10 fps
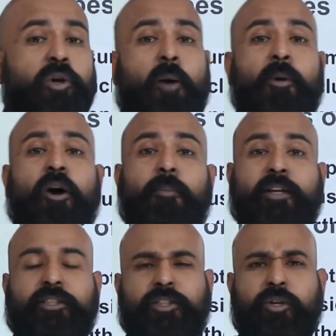common
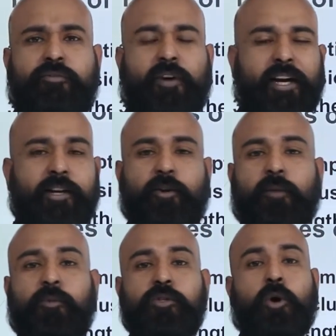operations you'd find in
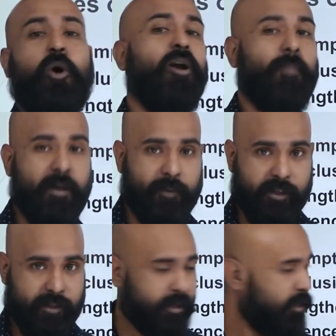almost all papers.